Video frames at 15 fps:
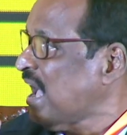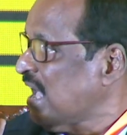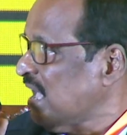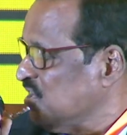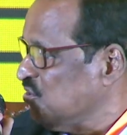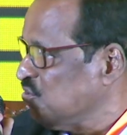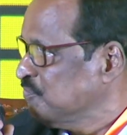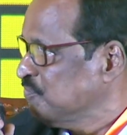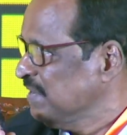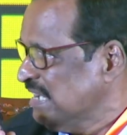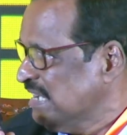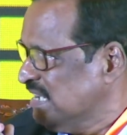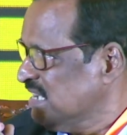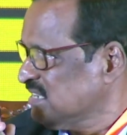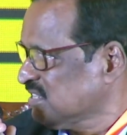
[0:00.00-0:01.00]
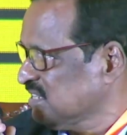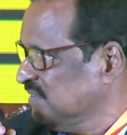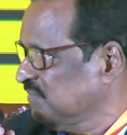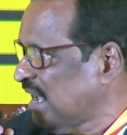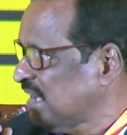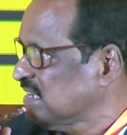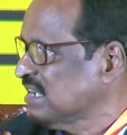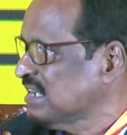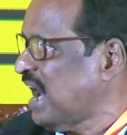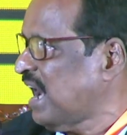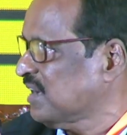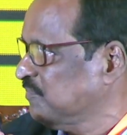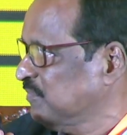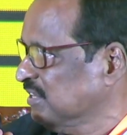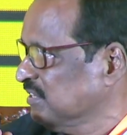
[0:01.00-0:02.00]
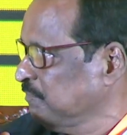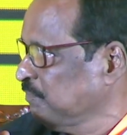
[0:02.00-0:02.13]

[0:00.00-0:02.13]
humiliation that he harbored.